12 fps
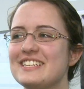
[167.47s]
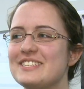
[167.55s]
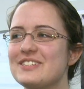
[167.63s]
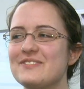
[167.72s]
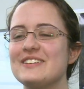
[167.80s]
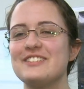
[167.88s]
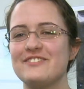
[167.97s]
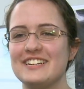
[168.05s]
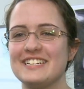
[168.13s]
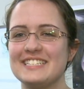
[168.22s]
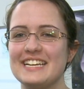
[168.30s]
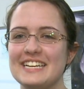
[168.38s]
It's so much
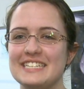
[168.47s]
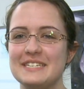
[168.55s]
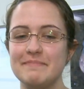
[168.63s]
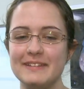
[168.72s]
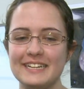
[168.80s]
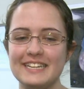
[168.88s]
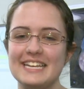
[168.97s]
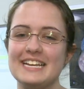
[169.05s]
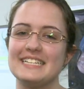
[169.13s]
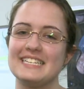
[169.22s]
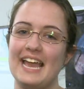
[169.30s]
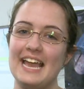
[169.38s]
fun because I get to build
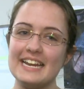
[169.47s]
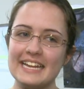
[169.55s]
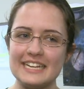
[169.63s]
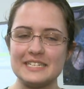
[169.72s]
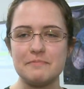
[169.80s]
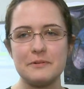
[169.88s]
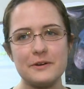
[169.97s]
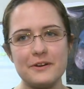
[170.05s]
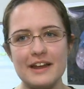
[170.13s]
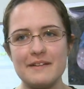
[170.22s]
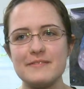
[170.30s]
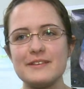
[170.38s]
things and I get to
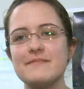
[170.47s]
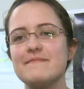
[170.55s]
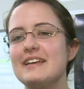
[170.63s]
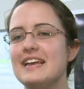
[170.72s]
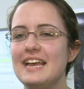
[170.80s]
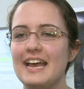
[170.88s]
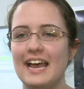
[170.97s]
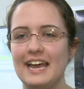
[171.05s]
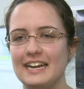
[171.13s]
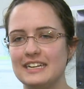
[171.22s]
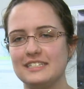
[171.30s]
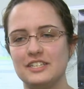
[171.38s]
program them
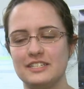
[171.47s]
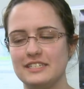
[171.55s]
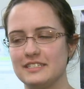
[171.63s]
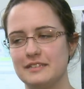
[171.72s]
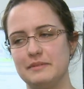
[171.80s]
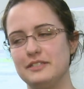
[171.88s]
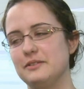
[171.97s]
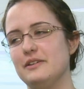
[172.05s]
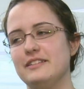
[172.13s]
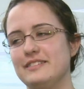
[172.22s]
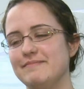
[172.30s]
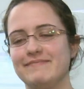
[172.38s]
and I'm just, it's gonna be so
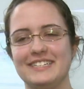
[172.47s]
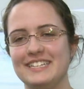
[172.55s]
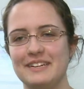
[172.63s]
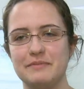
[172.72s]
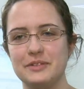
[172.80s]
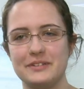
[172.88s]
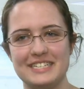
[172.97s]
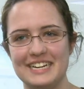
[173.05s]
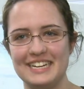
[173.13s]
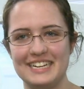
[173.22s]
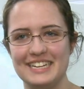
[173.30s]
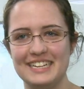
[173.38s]
awesome. I'm so
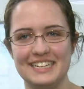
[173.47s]
excited.